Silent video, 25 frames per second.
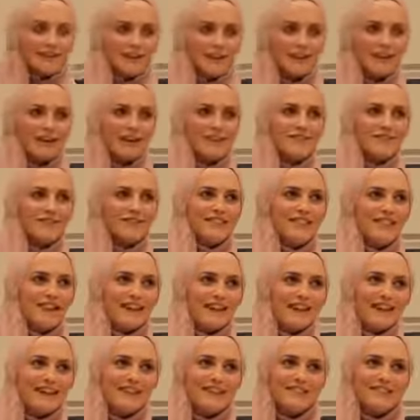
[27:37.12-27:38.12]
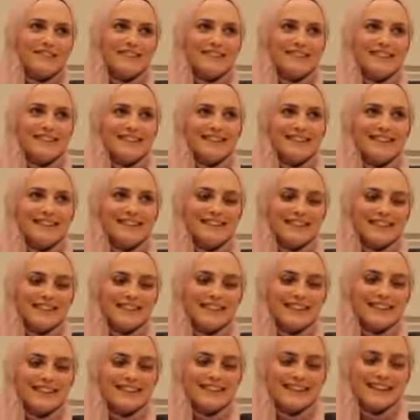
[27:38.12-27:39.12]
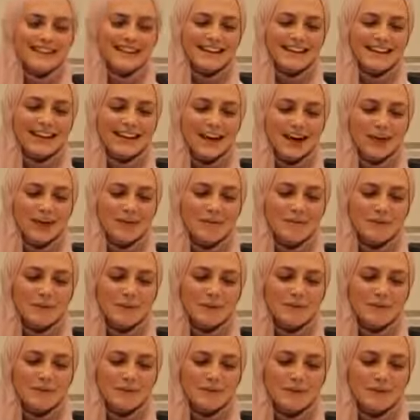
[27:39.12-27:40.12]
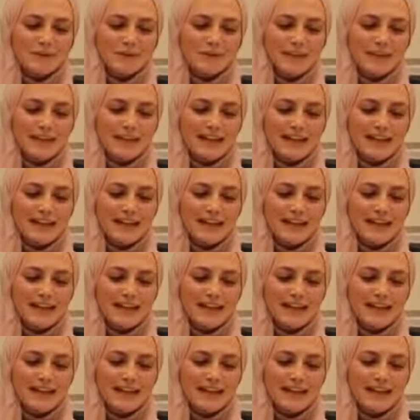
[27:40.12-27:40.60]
got it, that are going to help people,